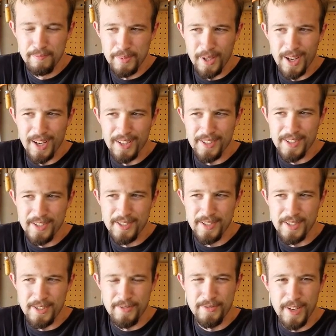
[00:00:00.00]
bronze
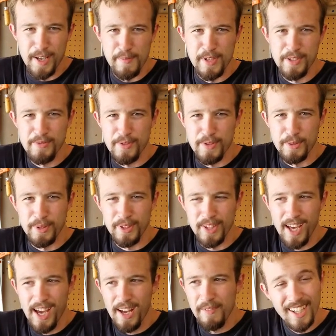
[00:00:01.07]
is famous for doing
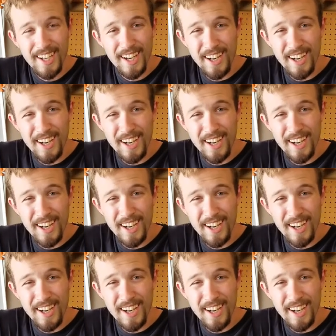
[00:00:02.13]
that.